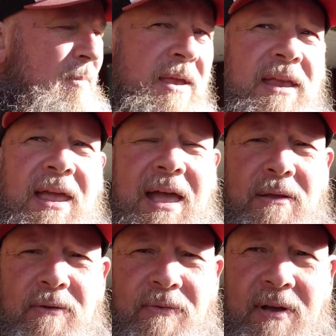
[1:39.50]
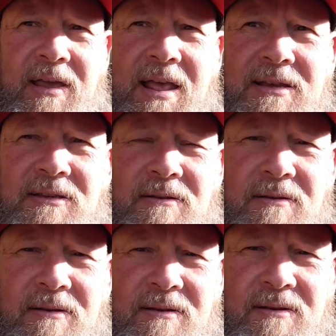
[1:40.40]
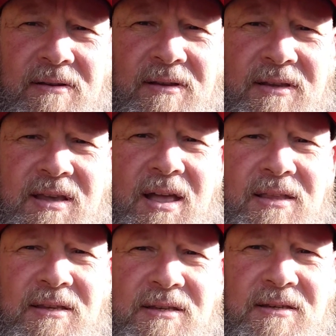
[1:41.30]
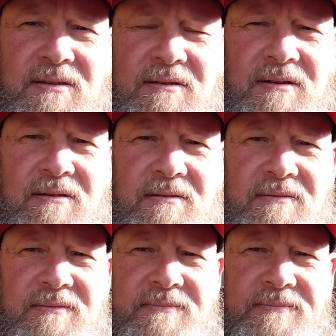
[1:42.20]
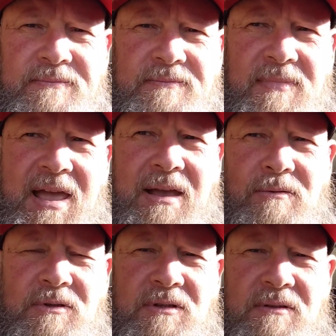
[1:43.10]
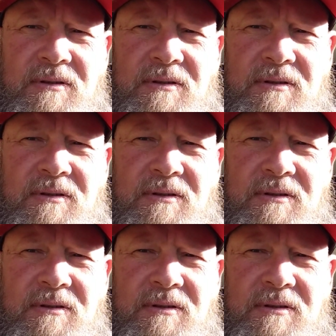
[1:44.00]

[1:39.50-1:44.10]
I make it out the fucking asshole. Cunts. Out.